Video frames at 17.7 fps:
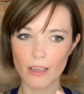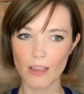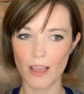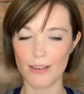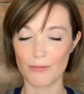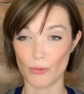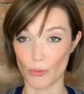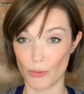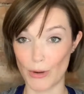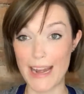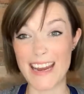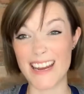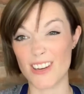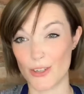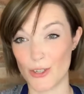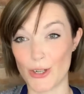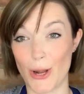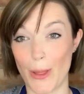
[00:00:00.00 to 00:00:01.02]

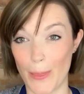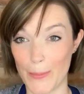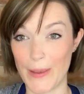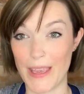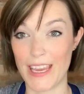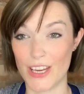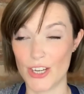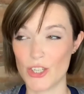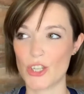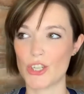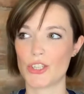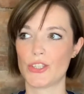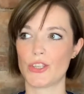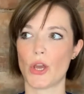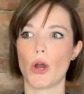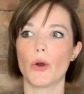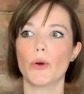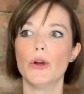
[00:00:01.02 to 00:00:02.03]
rage on the page.
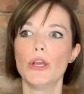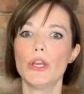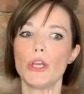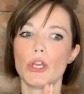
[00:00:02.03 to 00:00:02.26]
So